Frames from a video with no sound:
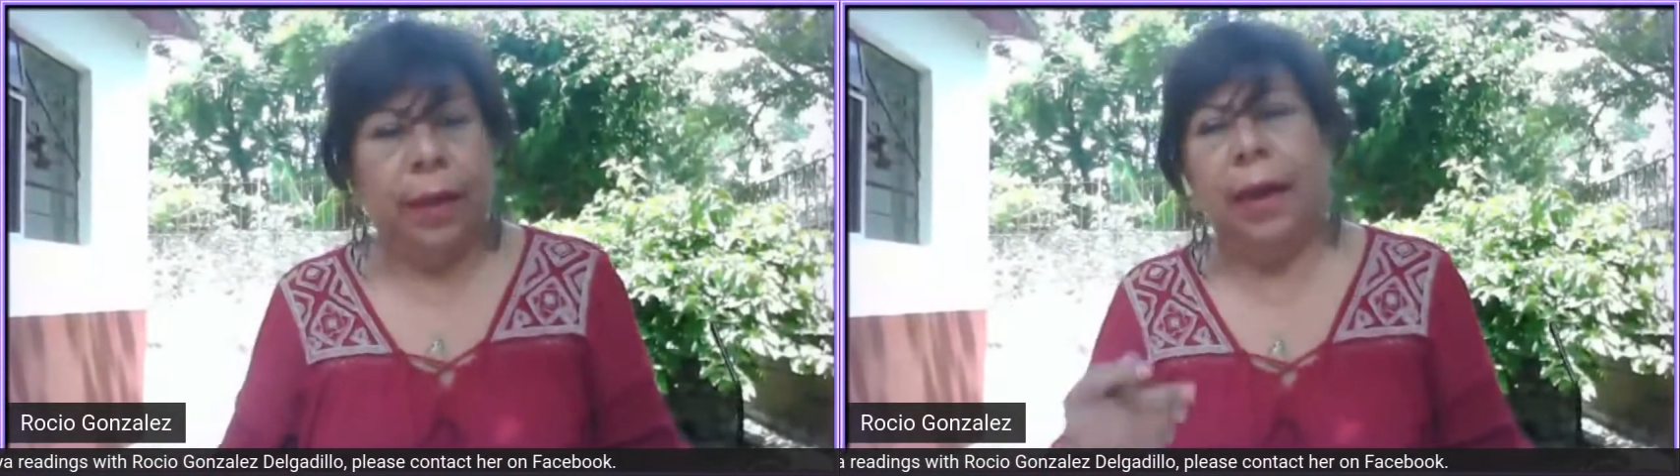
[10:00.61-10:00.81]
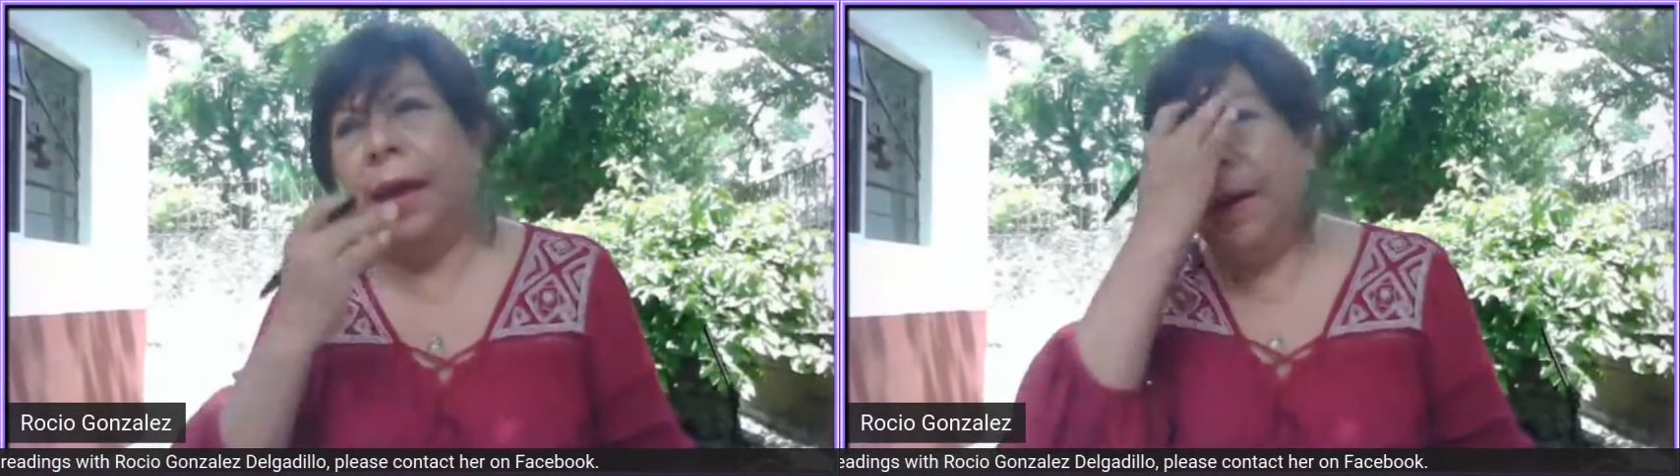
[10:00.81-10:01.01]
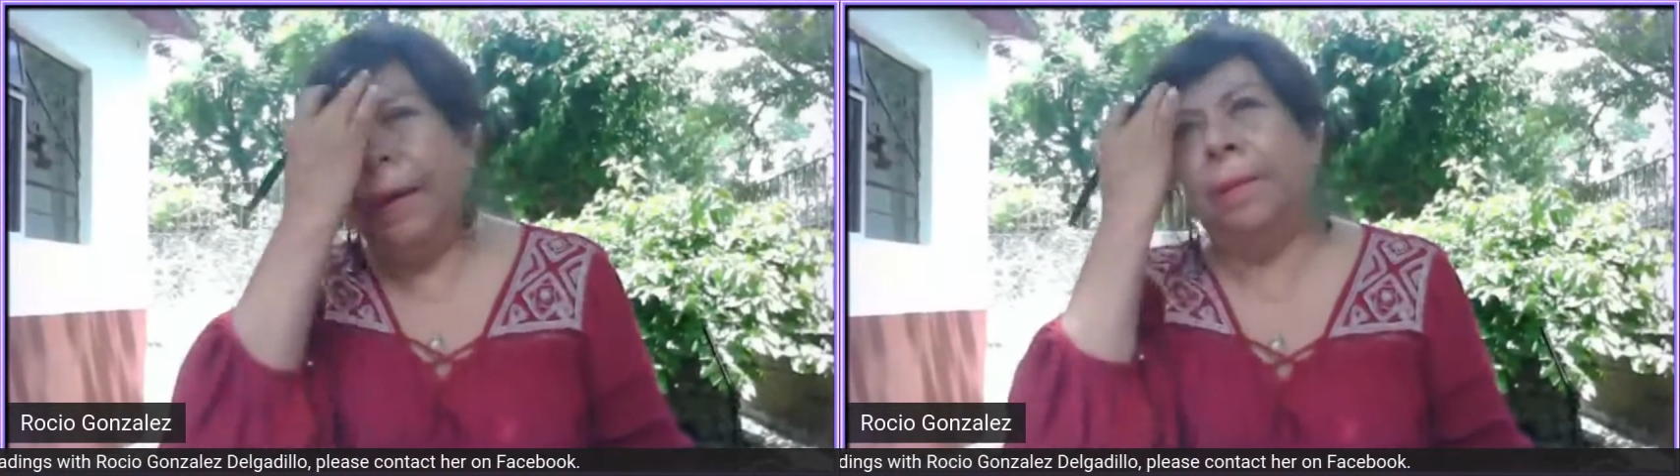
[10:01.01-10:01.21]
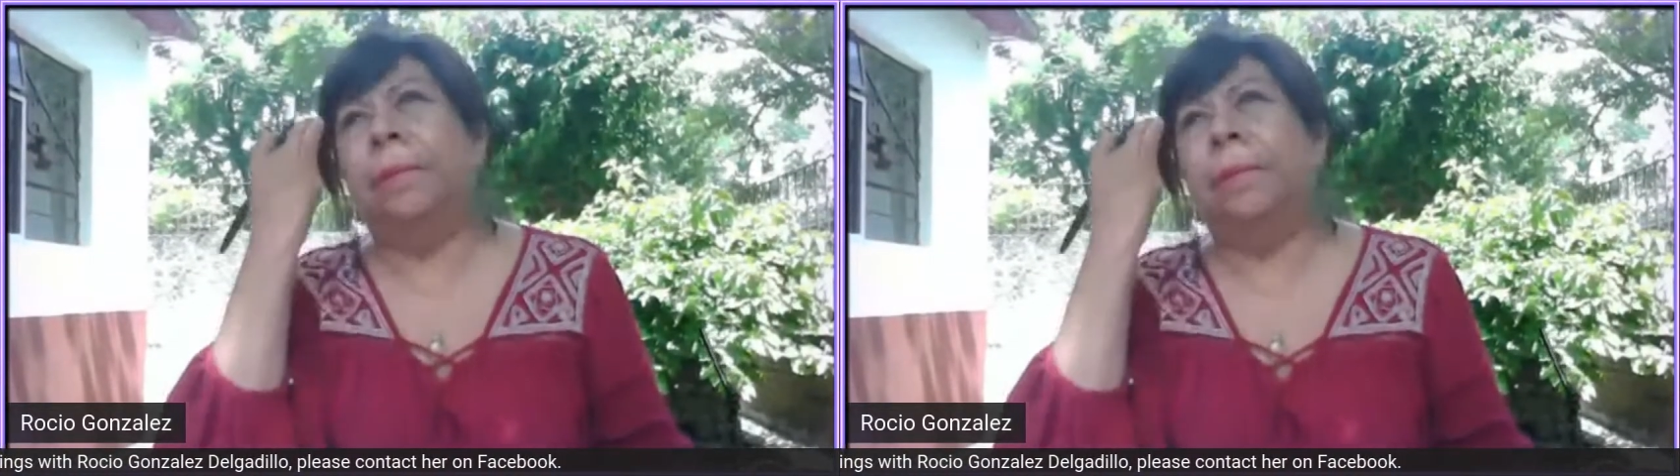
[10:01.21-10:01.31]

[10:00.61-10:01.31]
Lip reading: uh,